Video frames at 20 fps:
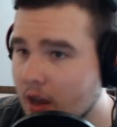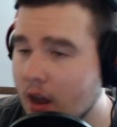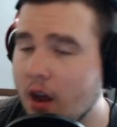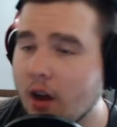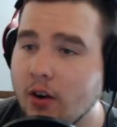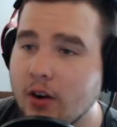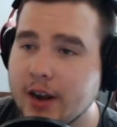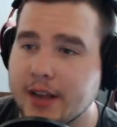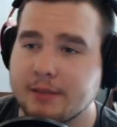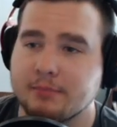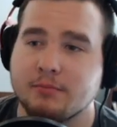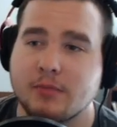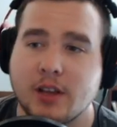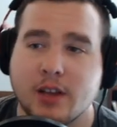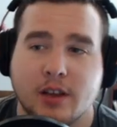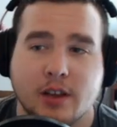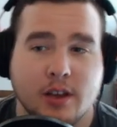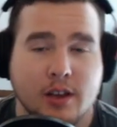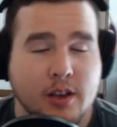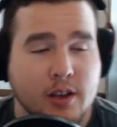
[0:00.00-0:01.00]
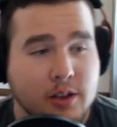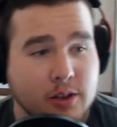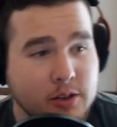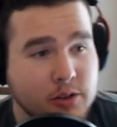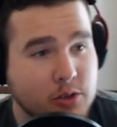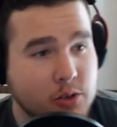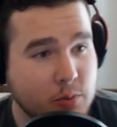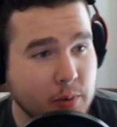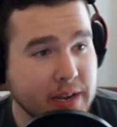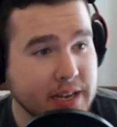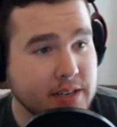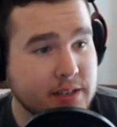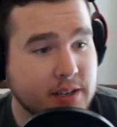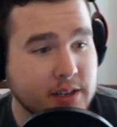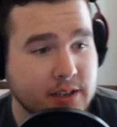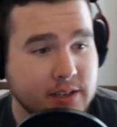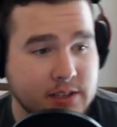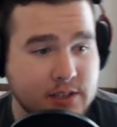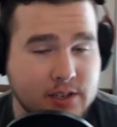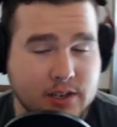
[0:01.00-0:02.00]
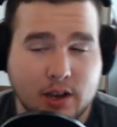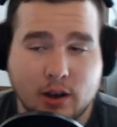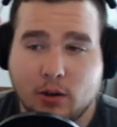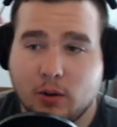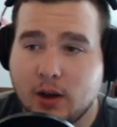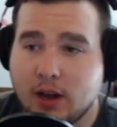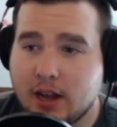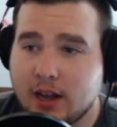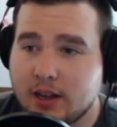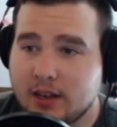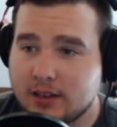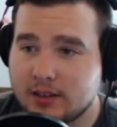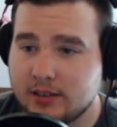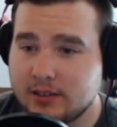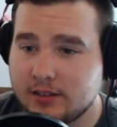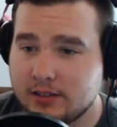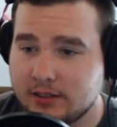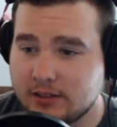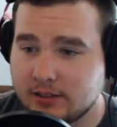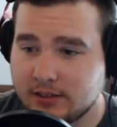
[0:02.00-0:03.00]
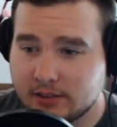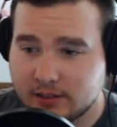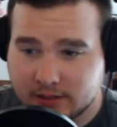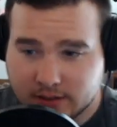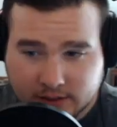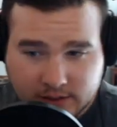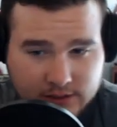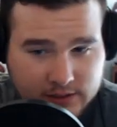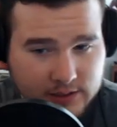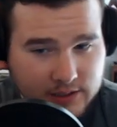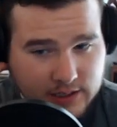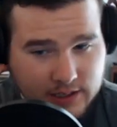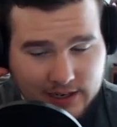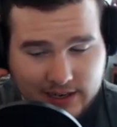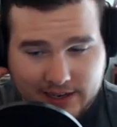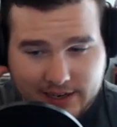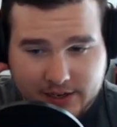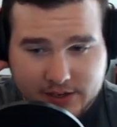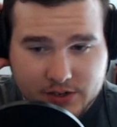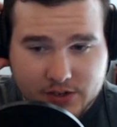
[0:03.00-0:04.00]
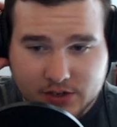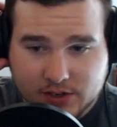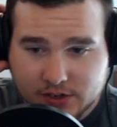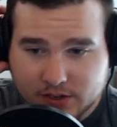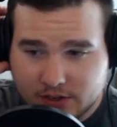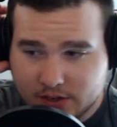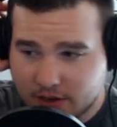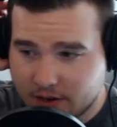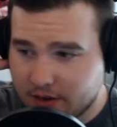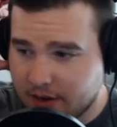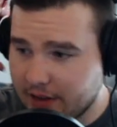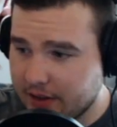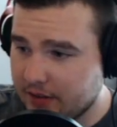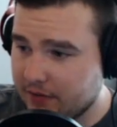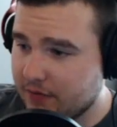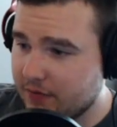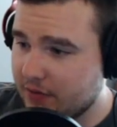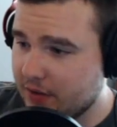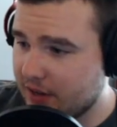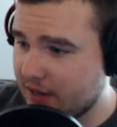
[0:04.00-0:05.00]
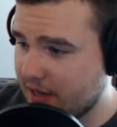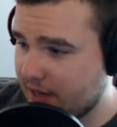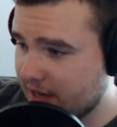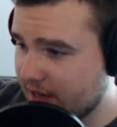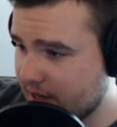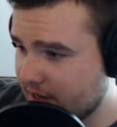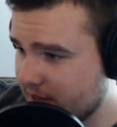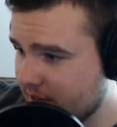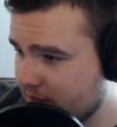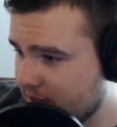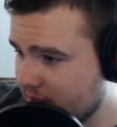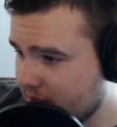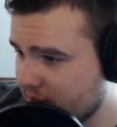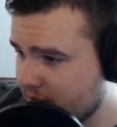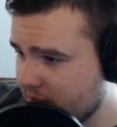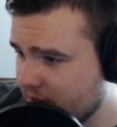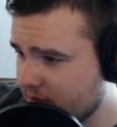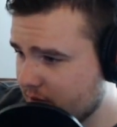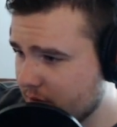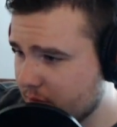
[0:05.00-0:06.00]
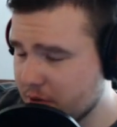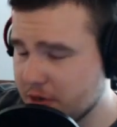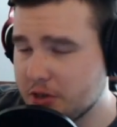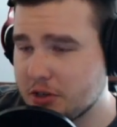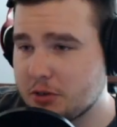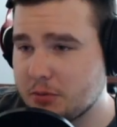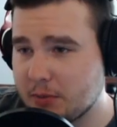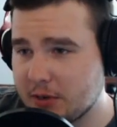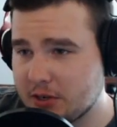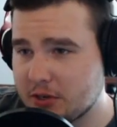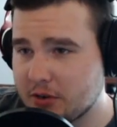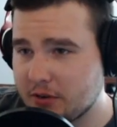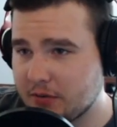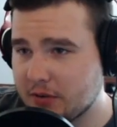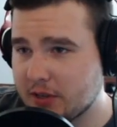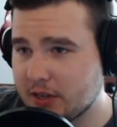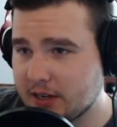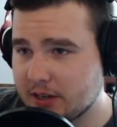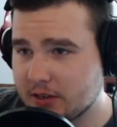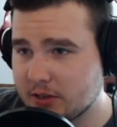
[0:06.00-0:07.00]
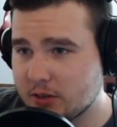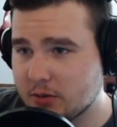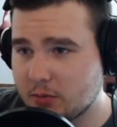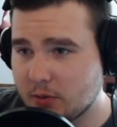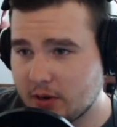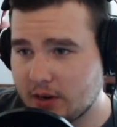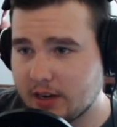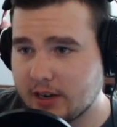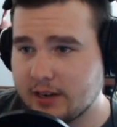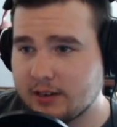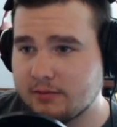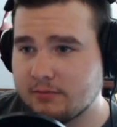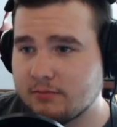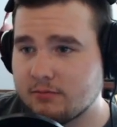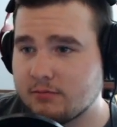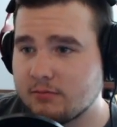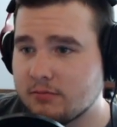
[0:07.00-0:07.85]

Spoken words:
All right. Sweet. So I guess I'll give let me just make sure everything else is working.